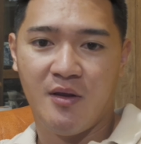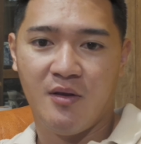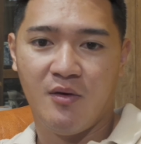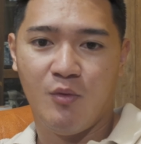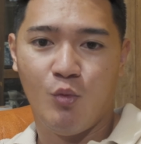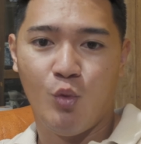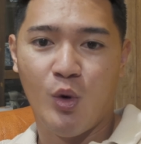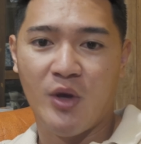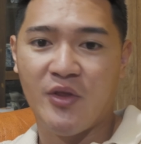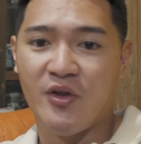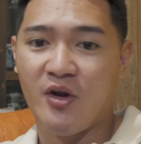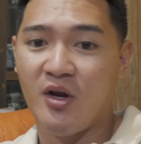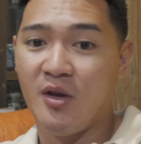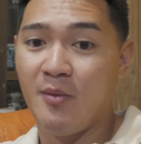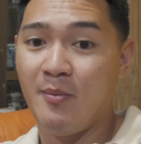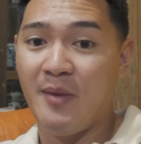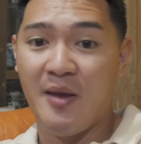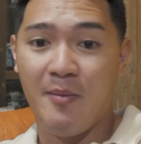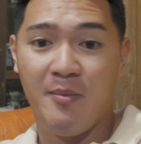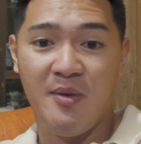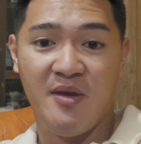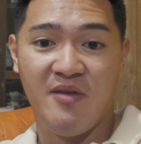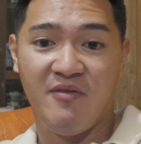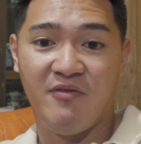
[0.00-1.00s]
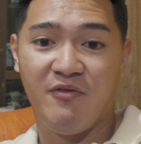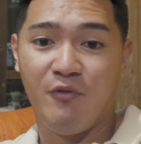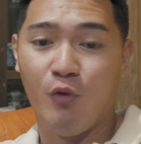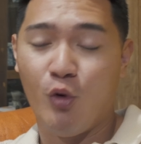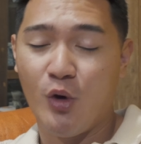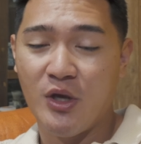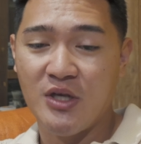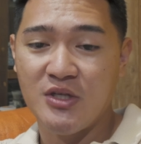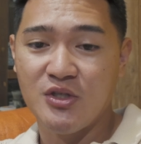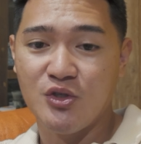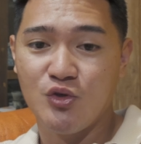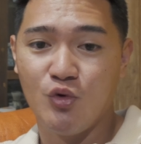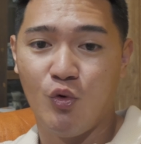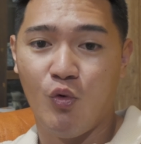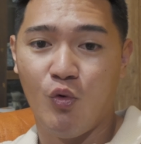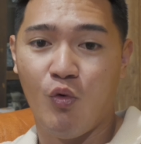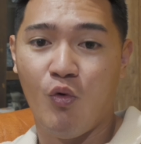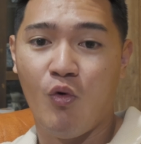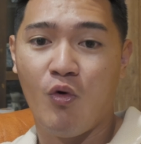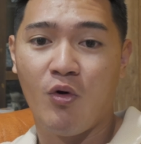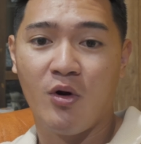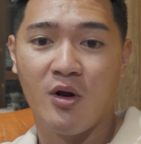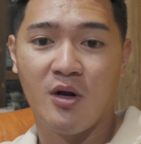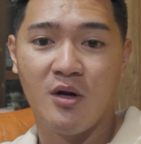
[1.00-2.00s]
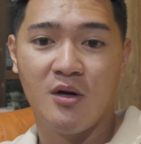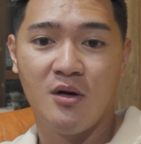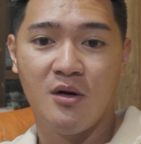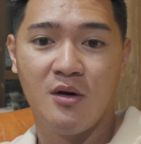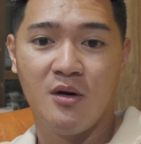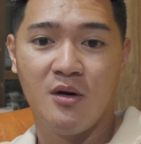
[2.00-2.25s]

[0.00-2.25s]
whether it may be voice or